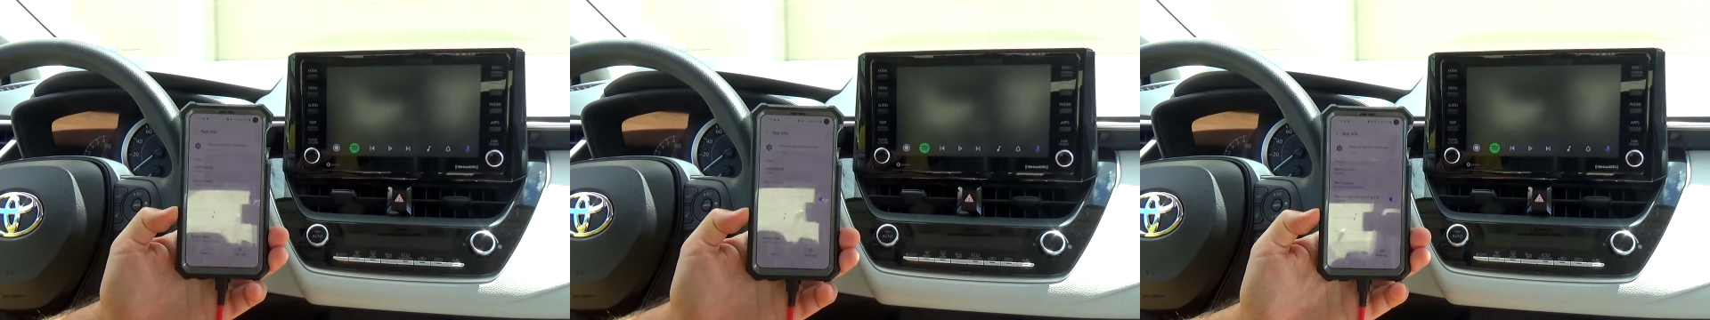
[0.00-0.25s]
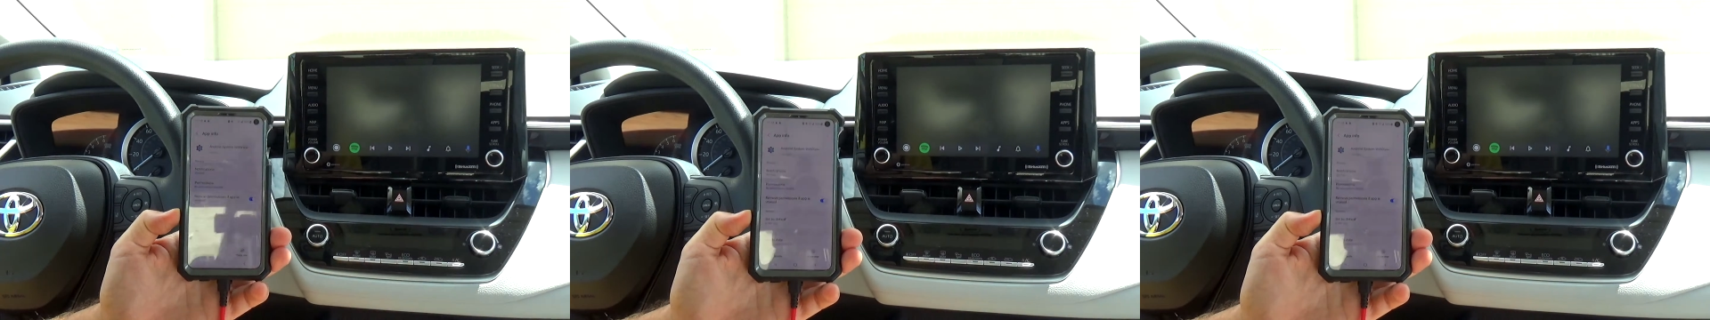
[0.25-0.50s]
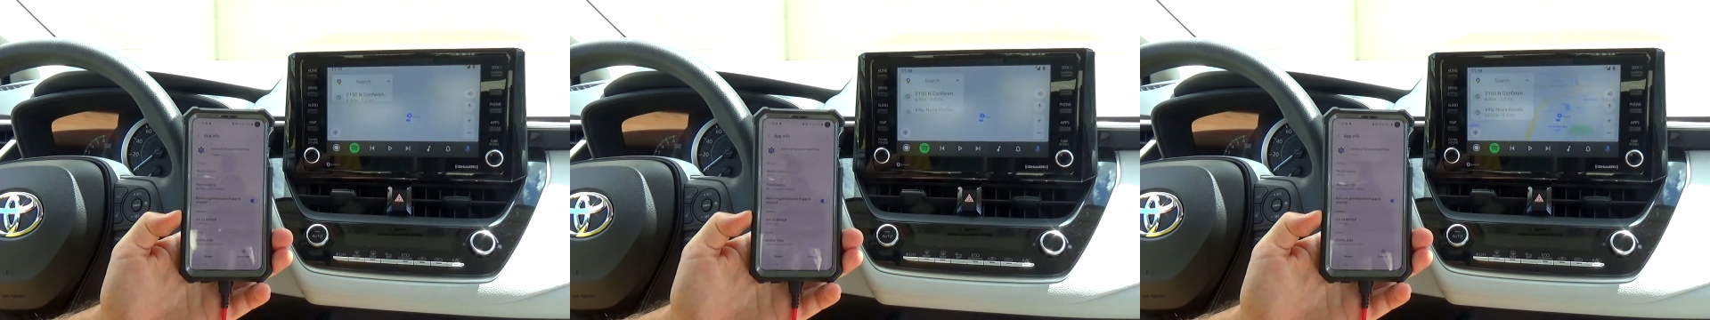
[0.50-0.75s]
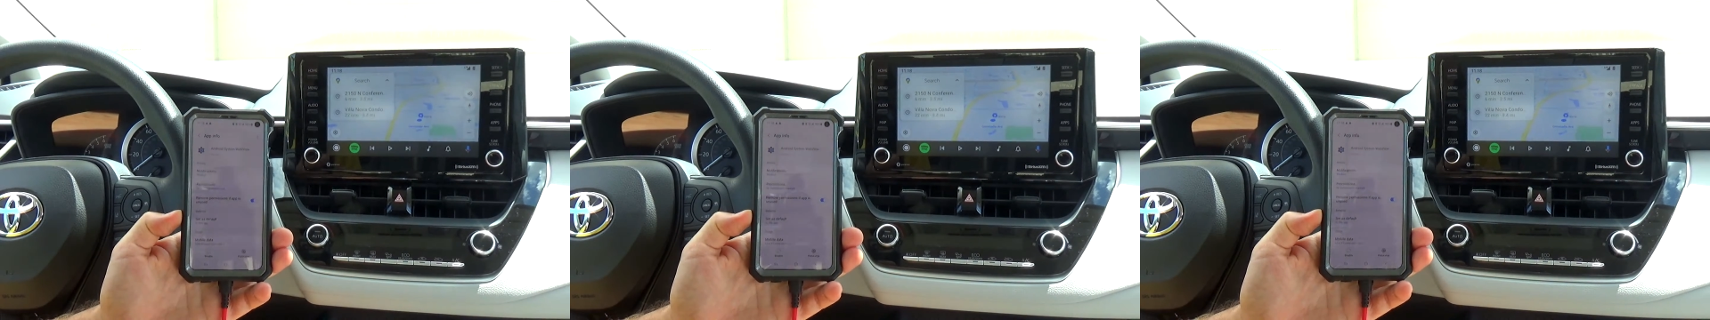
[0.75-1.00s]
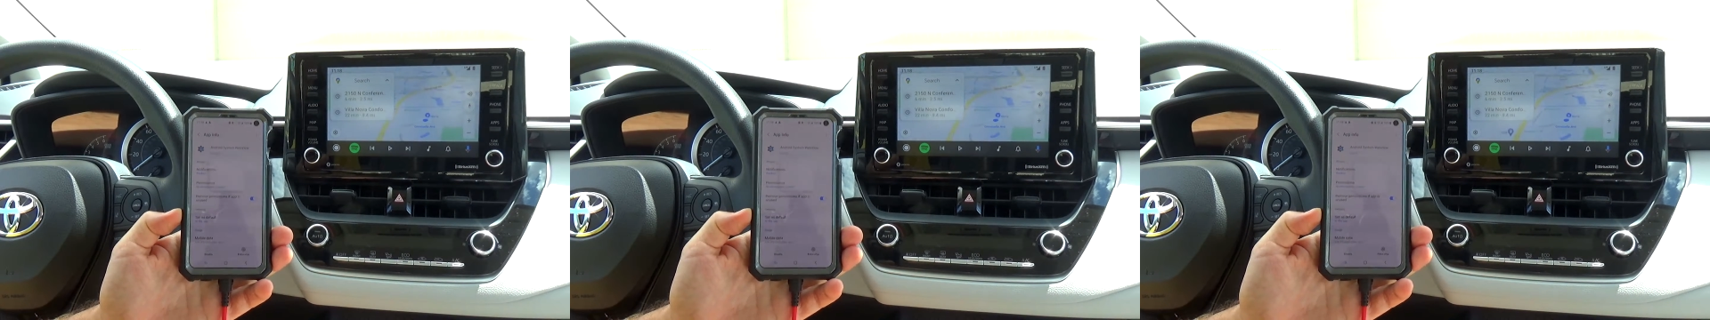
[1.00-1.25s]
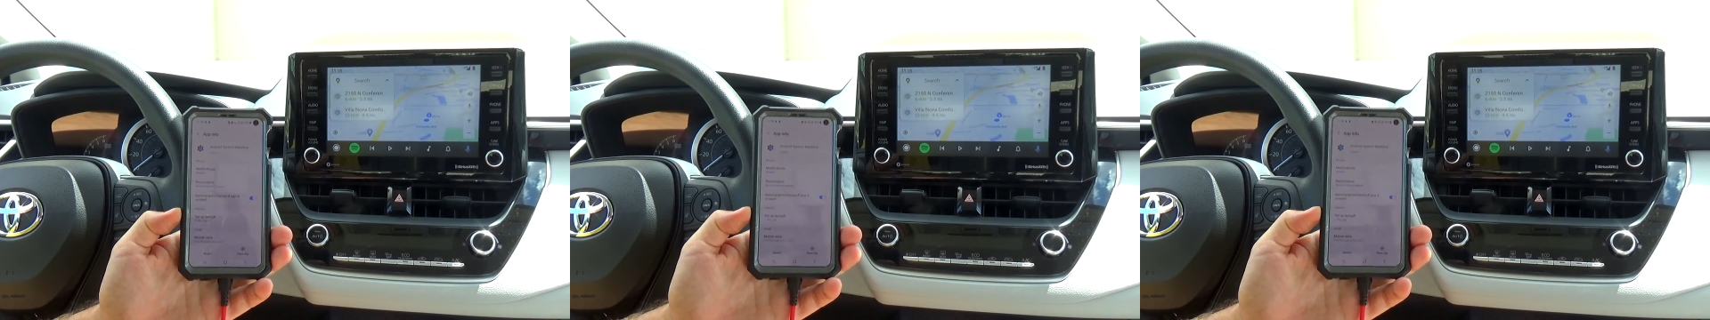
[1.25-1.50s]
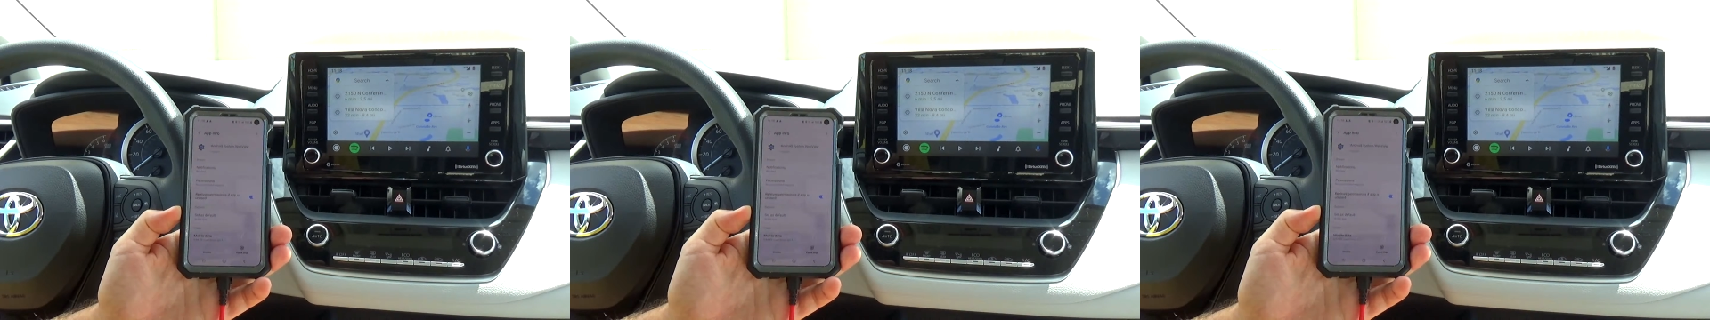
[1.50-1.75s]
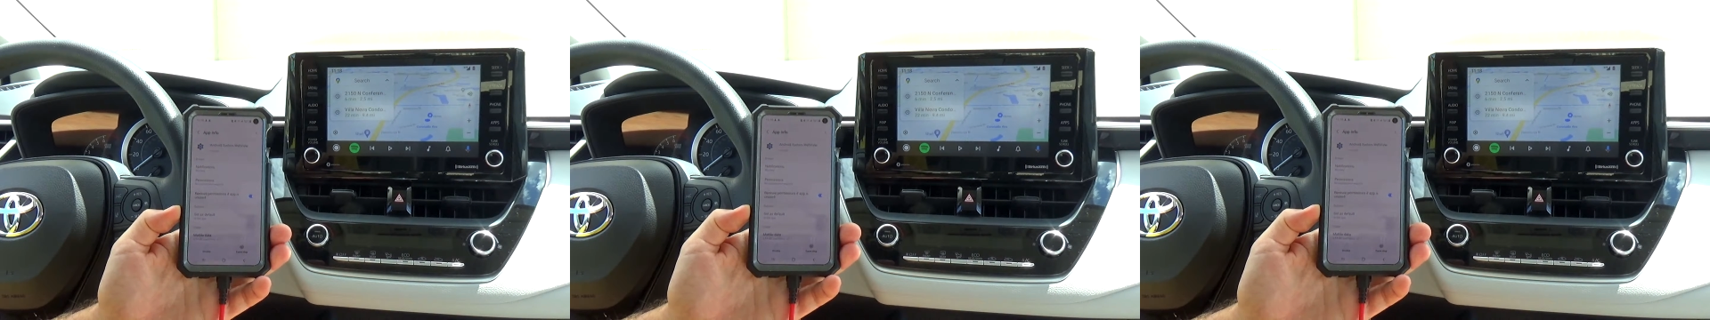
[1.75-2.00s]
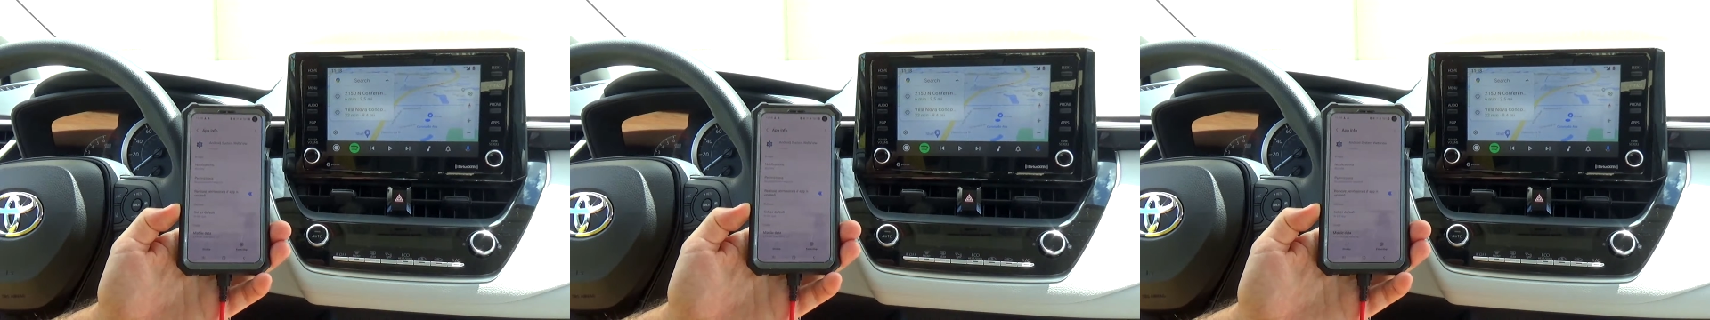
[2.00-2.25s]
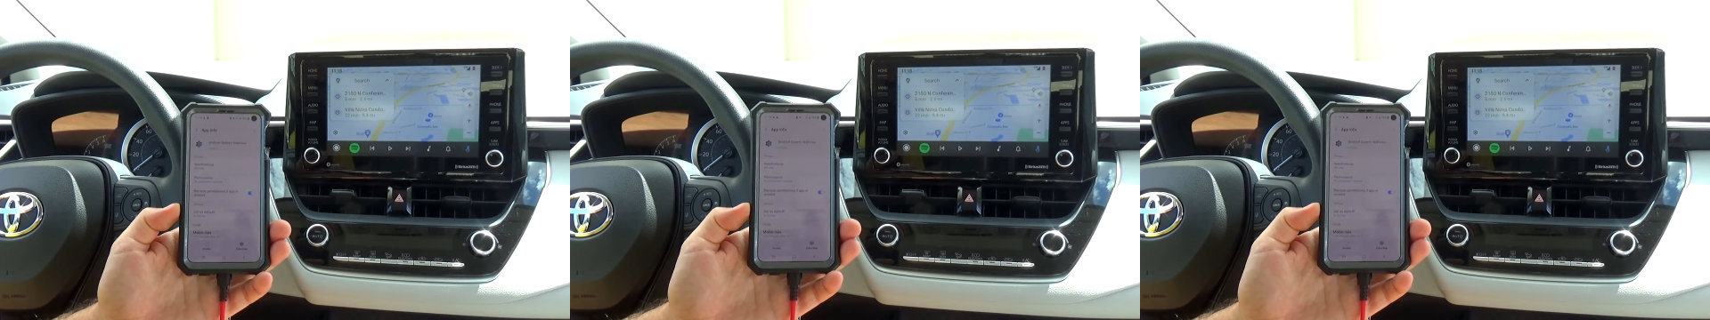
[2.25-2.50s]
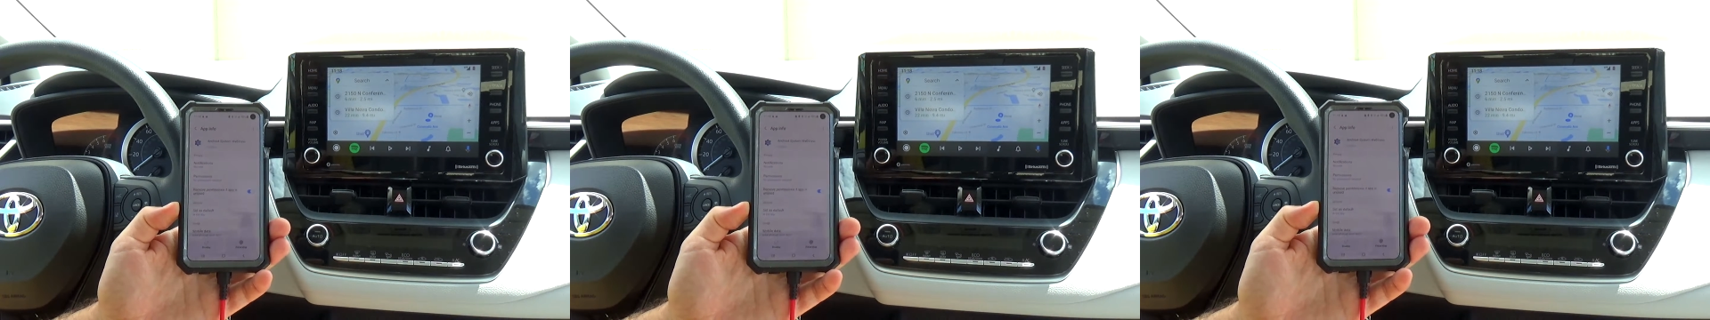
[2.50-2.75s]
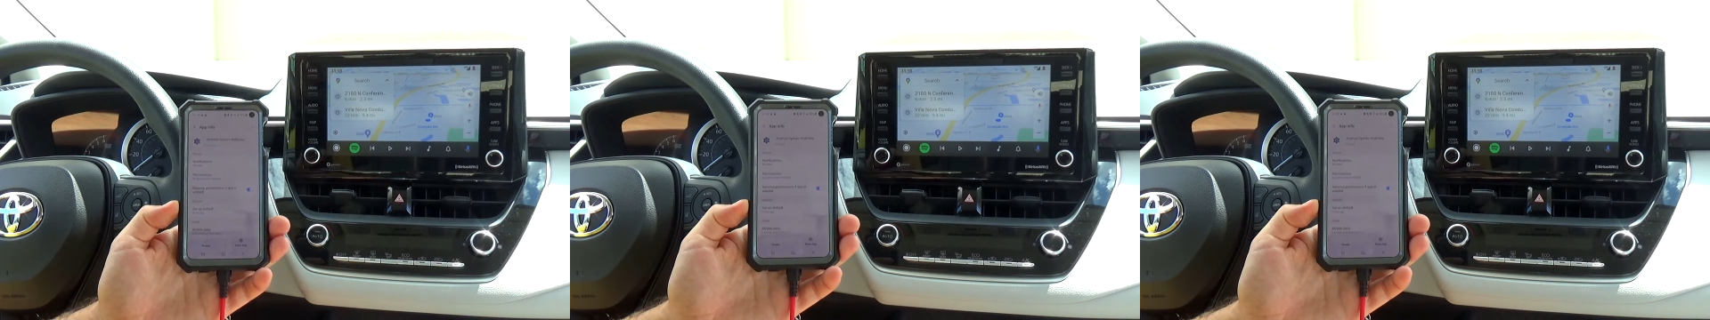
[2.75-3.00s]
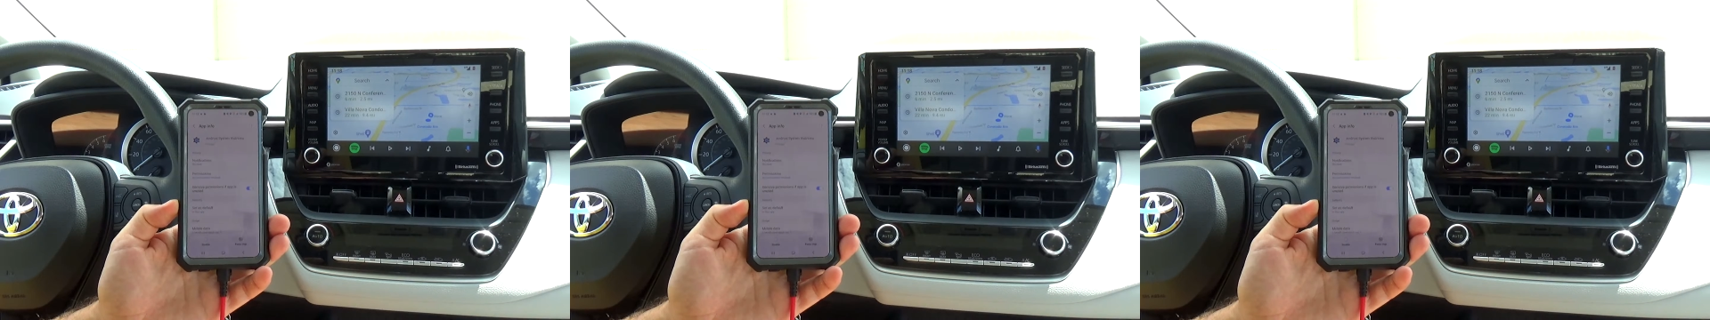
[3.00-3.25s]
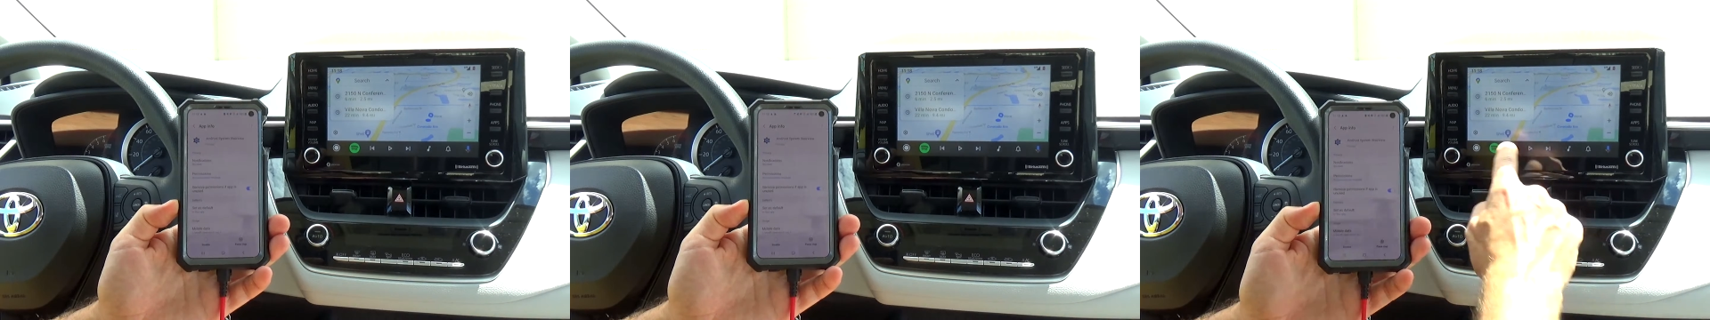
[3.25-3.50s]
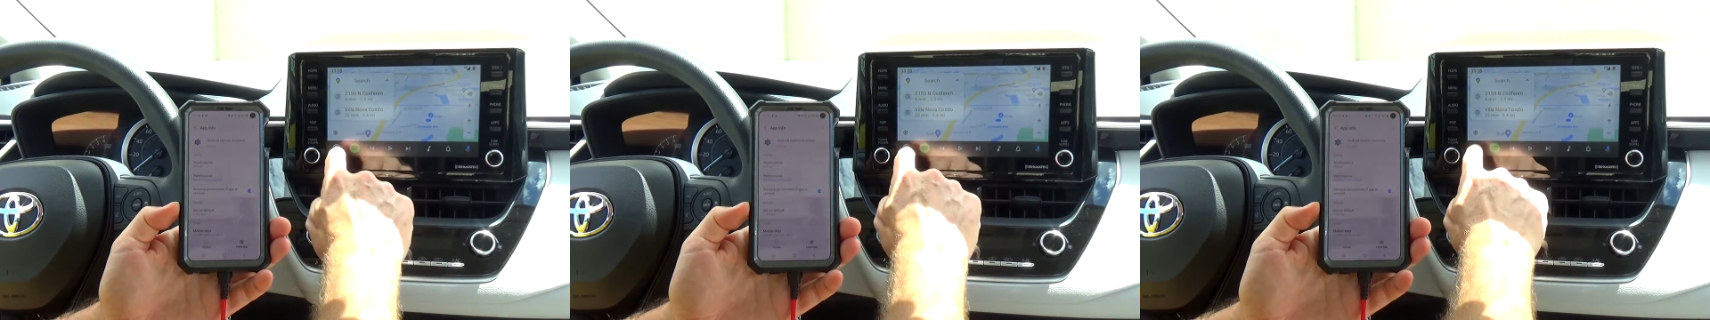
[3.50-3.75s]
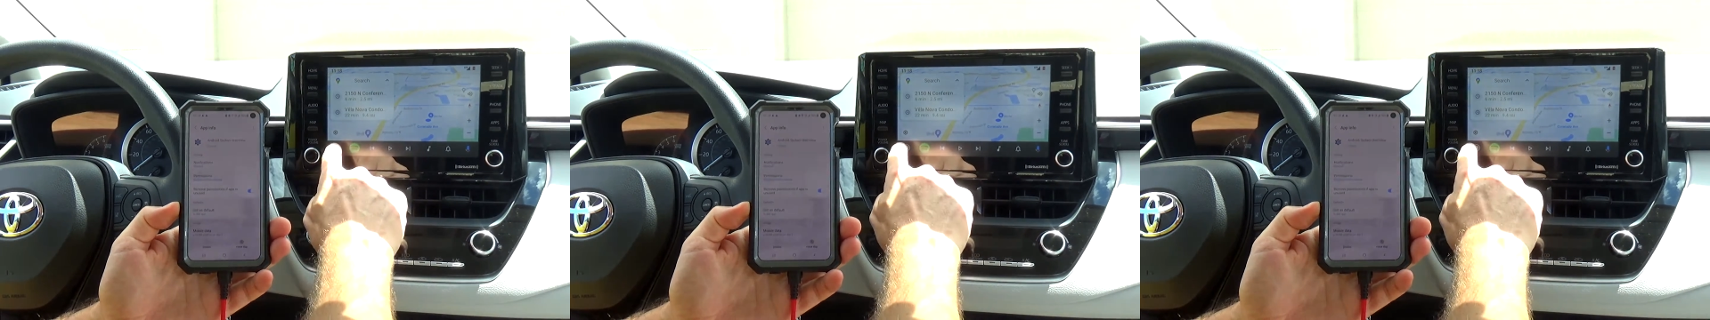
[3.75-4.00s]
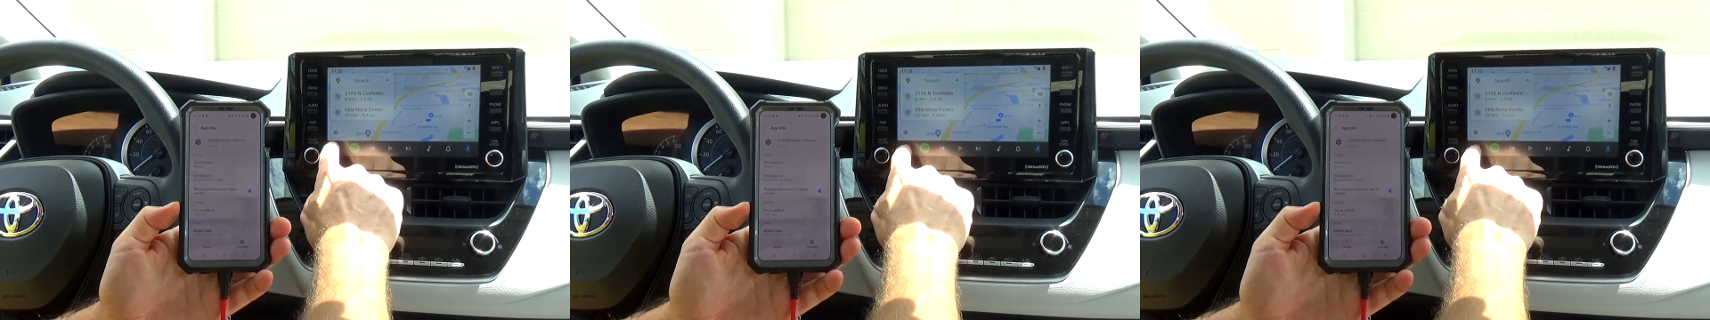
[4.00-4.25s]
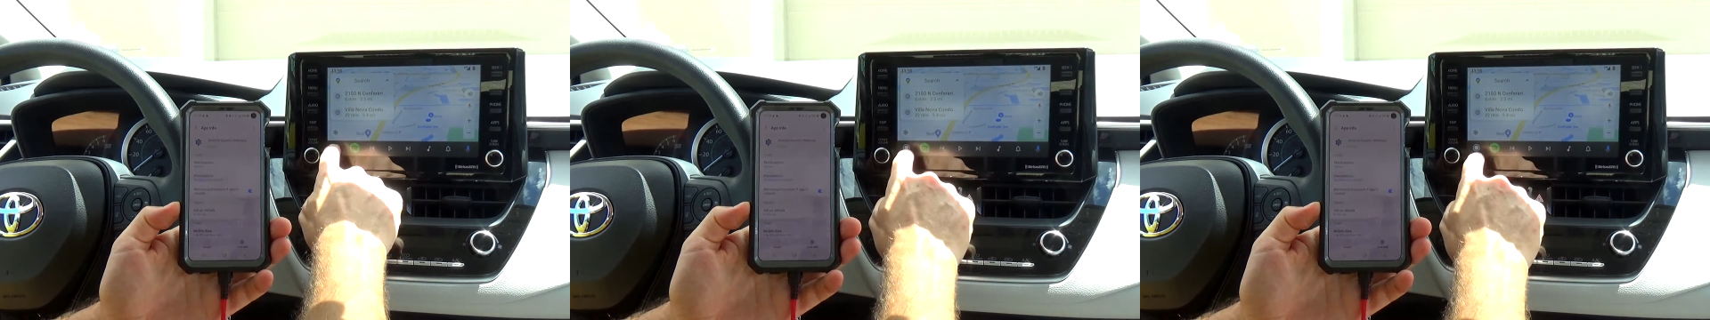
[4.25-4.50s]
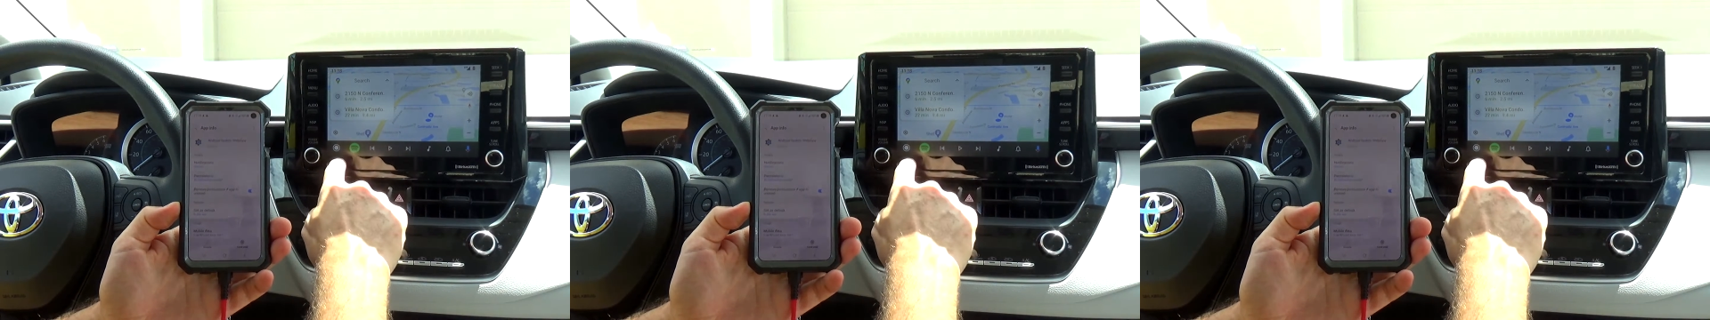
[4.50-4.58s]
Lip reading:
No face is visible, so there are no lips to read.